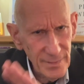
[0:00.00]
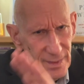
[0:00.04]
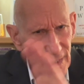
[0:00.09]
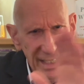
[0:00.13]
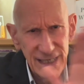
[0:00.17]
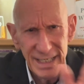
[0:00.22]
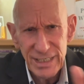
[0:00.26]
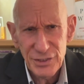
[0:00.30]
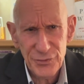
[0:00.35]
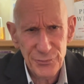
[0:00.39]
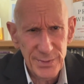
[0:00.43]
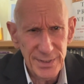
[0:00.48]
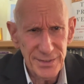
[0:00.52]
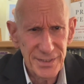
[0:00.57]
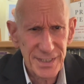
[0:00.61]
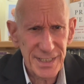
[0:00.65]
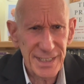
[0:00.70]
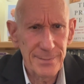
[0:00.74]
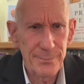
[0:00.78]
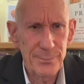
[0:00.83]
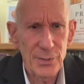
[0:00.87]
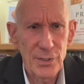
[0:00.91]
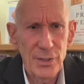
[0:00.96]
It's real
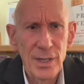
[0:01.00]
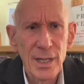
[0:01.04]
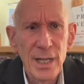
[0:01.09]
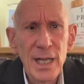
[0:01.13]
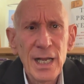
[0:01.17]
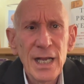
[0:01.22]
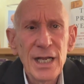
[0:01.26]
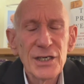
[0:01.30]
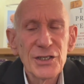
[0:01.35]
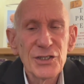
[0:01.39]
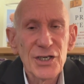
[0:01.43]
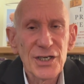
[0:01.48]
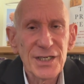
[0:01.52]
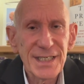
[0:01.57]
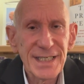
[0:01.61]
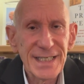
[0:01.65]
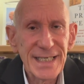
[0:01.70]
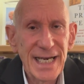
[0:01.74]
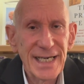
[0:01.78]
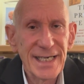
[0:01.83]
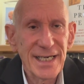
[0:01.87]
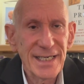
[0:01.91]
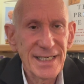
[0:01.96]
simple. Just
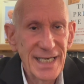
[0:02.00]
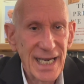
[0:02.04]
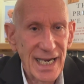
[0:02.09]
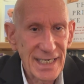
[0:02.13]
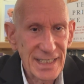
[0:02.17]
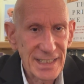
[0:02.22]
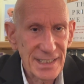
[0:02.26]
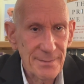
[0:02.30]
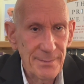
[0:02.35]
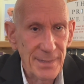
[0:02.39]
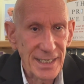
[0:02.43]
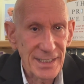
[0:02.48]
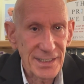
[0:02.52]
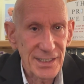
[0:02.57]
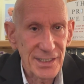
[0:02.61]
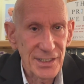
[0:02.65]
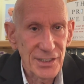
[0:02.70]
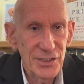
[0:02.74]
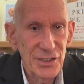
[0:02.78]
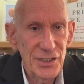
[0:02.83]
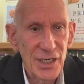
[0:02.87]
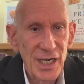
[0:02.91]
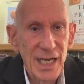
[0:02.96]
send a text
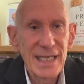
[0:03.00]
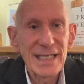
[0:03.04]
message,